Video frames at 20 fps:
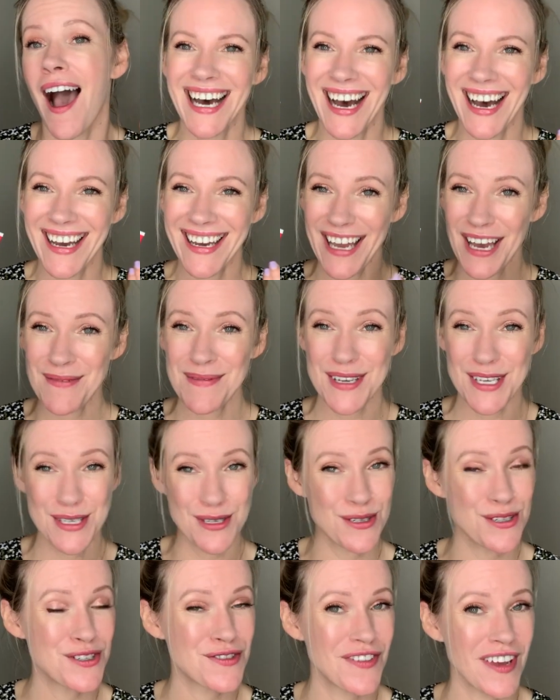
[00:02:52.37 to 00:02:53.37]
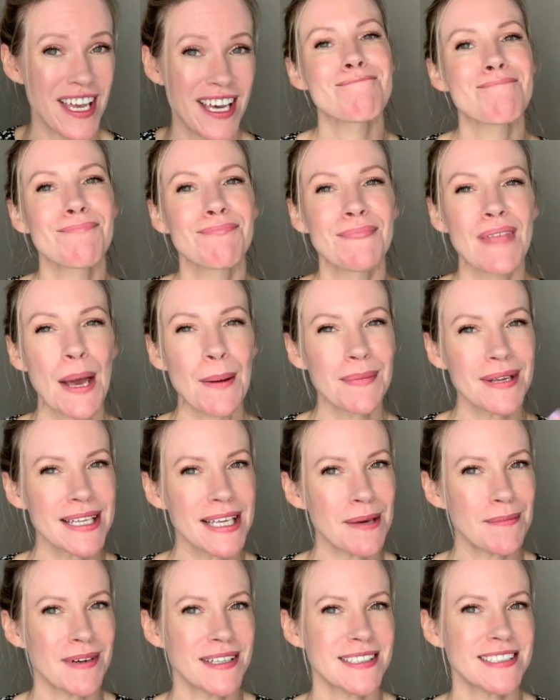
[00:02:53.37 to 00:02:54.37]
I am a huge fan. I'm gonna
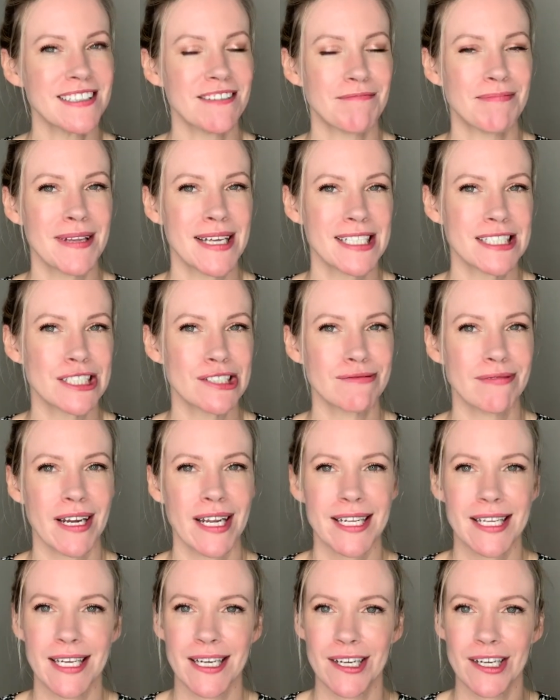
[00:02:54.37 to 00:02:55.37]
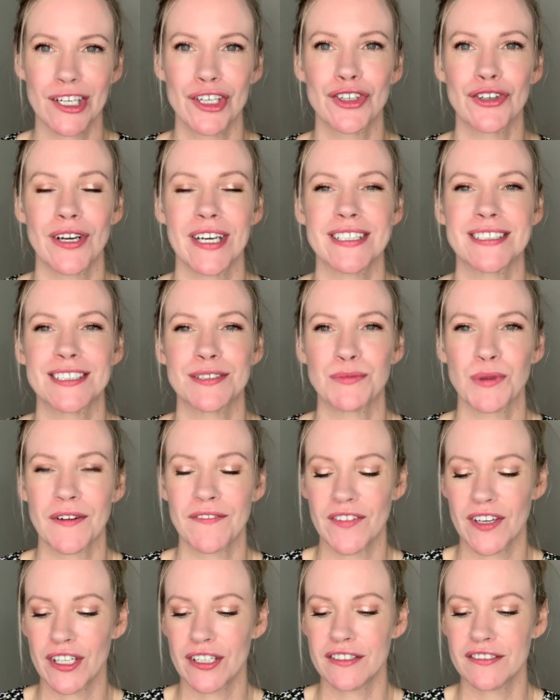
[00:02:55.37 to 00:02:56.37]
keep myself planted right here and create some more
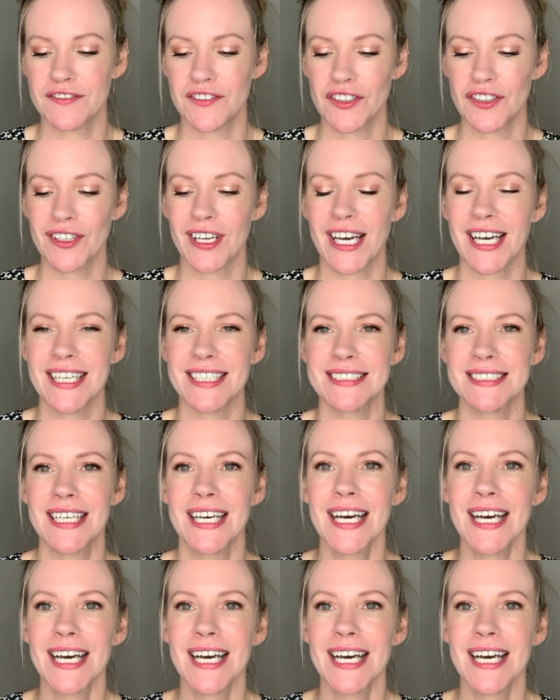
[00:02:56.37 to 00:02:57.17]
videos for you guys.